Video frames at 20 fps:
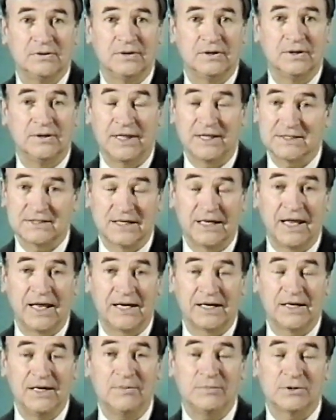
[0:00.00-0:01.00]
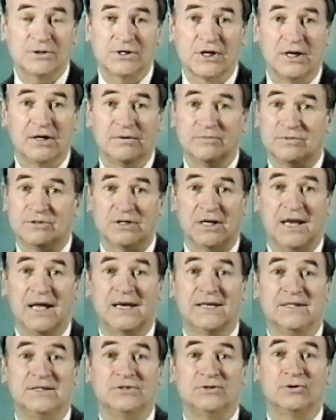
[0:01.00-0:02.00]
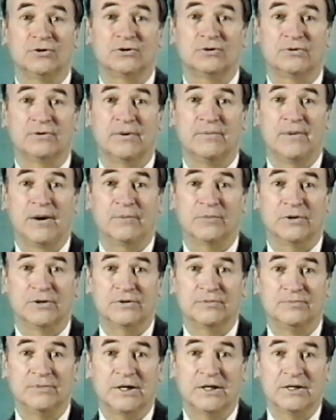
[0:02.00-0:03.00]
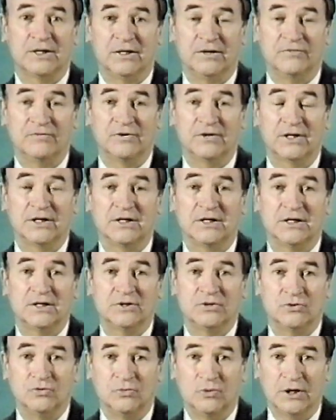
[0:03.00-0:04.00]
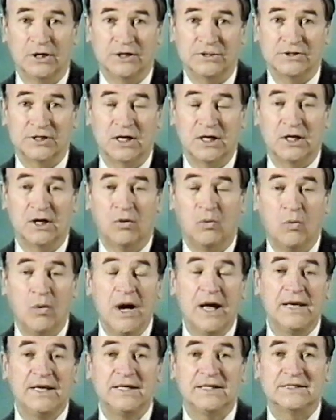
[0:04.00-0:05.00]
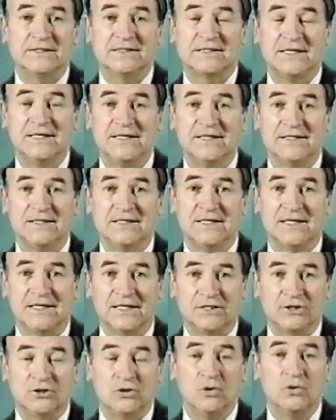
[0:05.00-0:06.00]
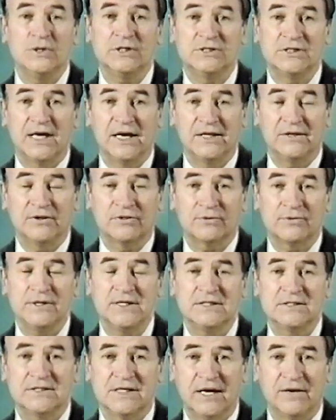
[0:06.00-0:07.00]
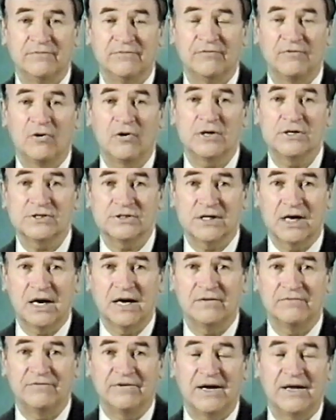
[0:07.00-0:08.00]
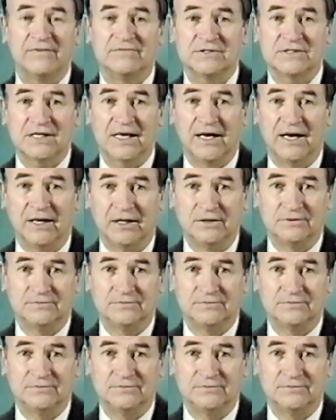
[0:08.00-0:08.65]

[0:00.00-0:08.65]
That's a lot of numbers. It's a lot easier to remember them converted to words. 1 is T and D. 2 is N. 3 is M. 4 is R. 5 is L.